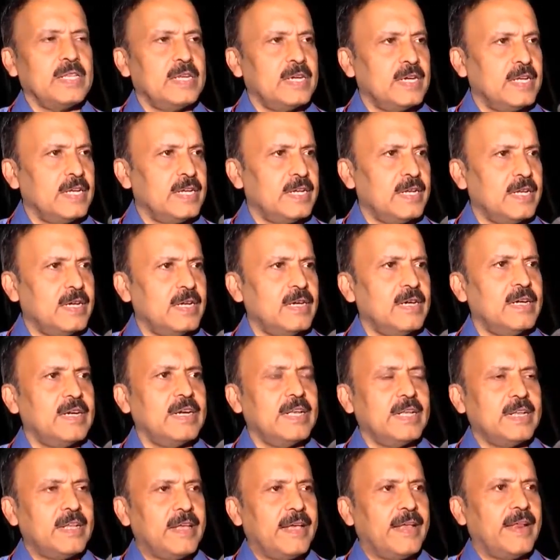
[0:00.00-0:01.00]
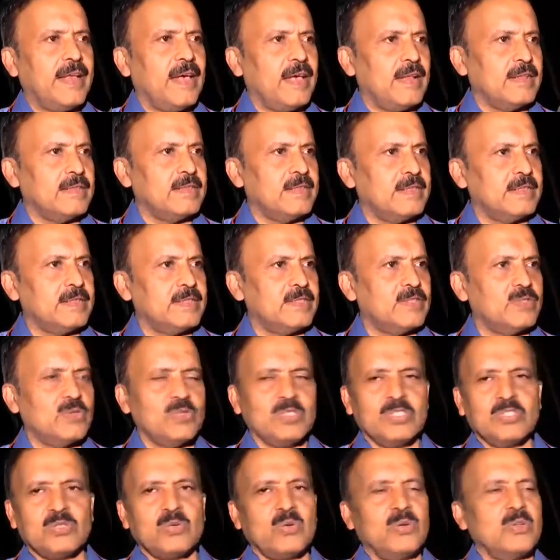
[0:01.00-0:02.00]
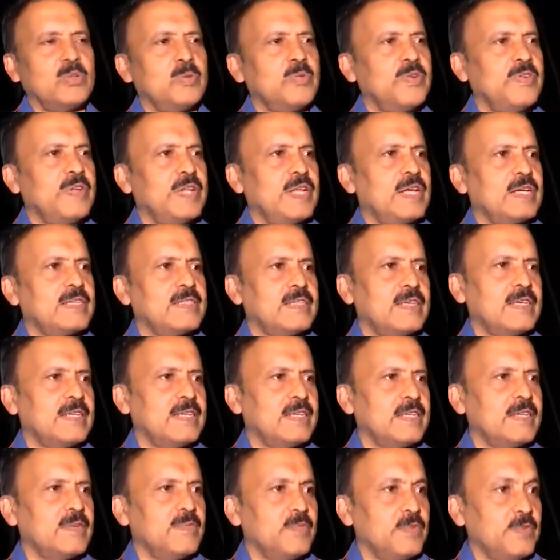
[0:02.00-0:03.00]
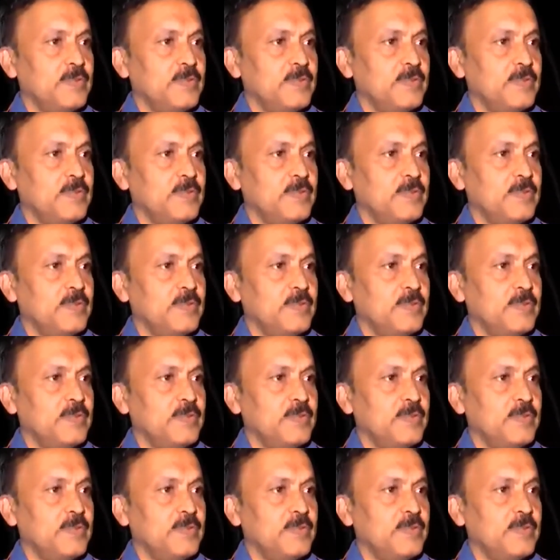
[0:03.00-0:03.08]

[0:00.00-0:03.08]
the data, data analysis. So it's going to be very exciting. We